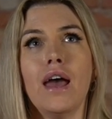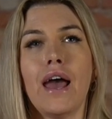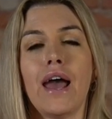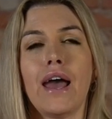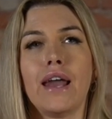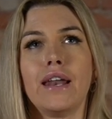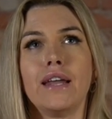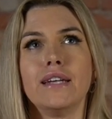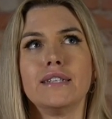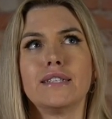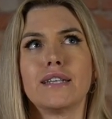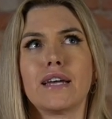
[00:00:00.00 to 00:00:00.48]

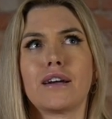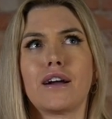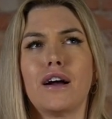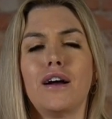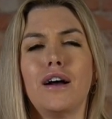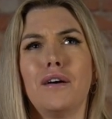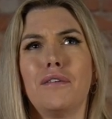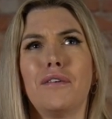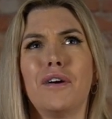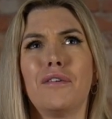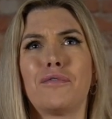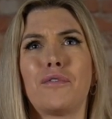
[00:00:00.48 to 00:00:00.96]
And he's like,
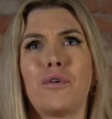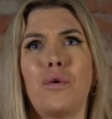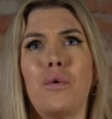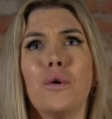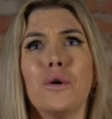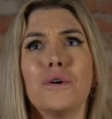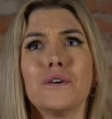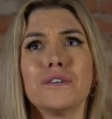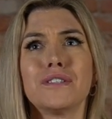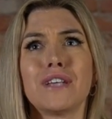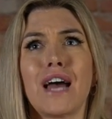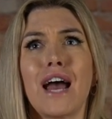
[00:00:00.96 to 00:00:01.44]
uh, "Of
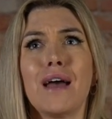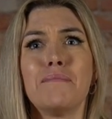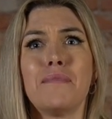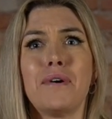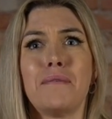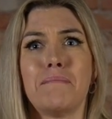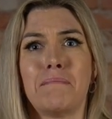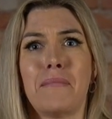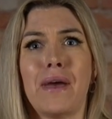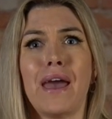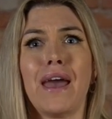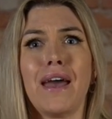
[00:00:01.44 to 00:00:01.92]
course, I'm
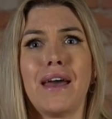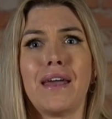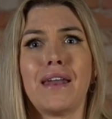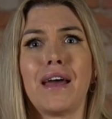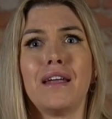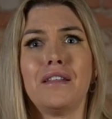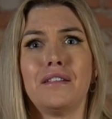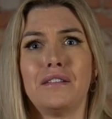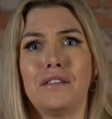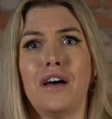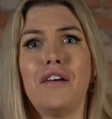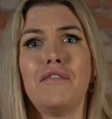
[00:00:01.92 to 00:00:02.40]
a man.
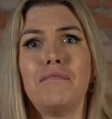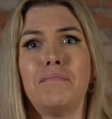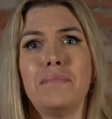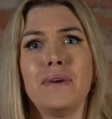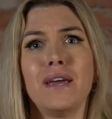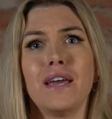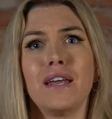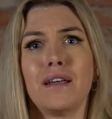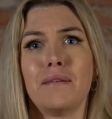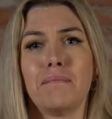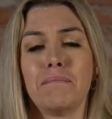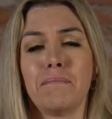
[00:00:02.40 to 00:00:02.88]
I love
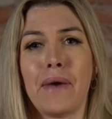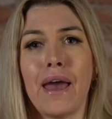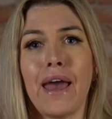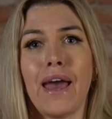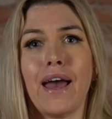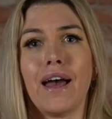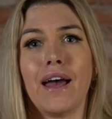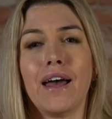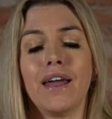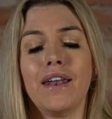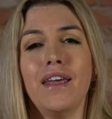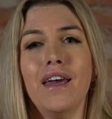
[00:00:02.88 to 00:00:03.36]
being a
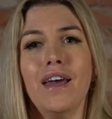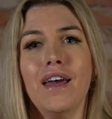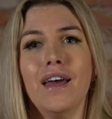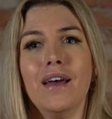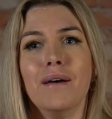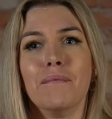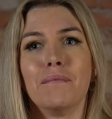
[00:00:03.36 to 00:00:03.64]
man."